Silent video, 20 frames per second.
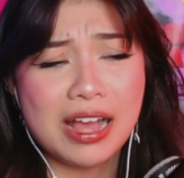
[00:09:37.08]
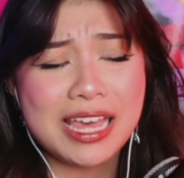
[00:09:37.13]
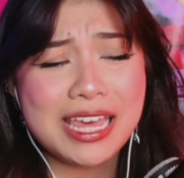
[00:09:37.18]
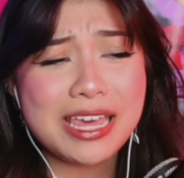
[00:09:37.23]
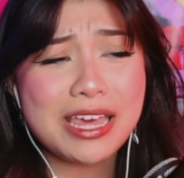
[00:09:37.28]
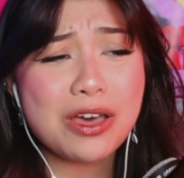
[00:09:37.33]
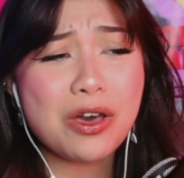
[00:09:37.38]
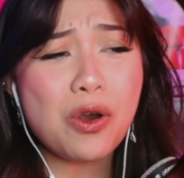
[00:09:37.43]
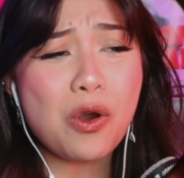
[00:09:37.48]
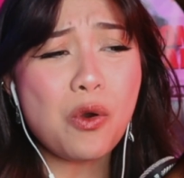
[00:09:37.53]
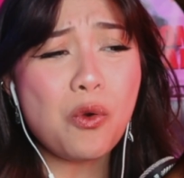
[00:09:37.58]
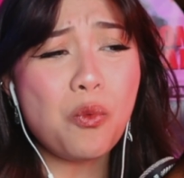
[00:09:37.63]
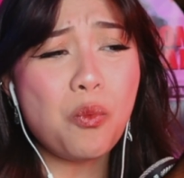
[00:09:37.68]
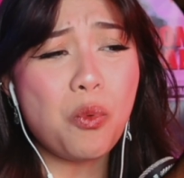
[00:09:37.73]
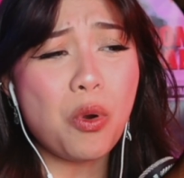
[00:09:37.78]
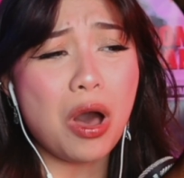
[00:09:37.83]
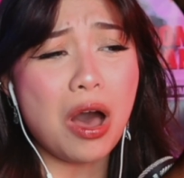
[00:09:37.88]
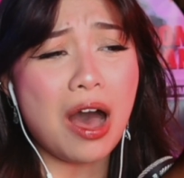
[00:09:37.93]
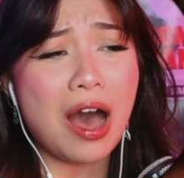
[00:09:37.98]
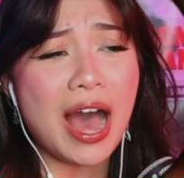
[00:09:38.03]

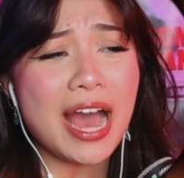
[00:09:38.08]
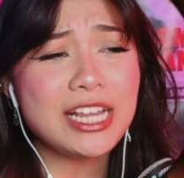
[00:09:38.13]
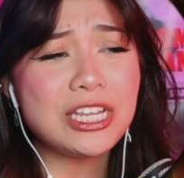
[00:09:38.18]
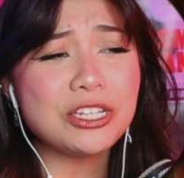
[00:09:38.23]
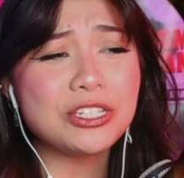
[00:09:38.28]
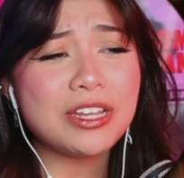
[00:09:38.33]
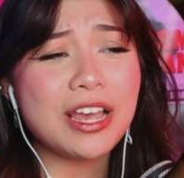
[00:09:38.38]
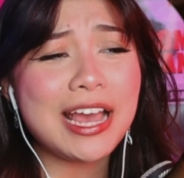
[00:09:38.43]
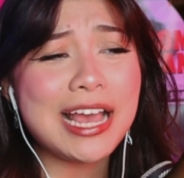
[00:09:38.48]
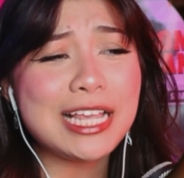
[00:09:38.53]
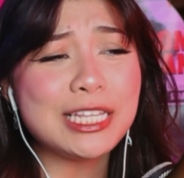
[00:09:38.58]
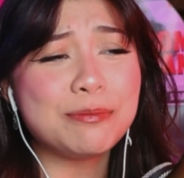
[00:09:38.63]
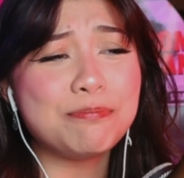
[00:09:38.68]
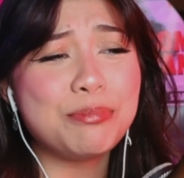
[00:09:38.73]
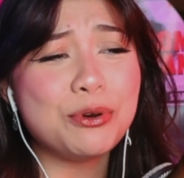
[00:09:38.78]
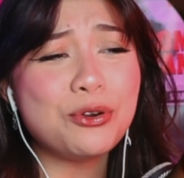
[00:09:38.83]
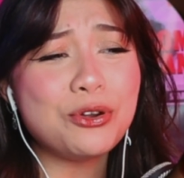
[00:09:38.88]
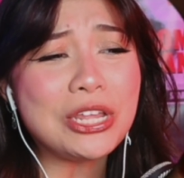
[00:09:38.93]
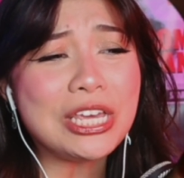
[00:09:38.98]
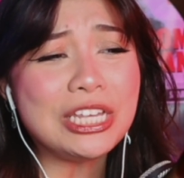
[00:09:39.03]
Ew, I just saw his
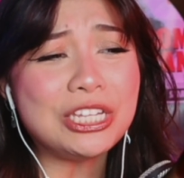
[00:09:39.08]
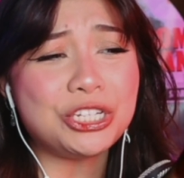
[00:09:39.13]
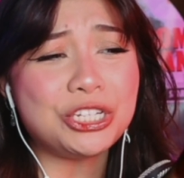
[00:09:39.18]
booty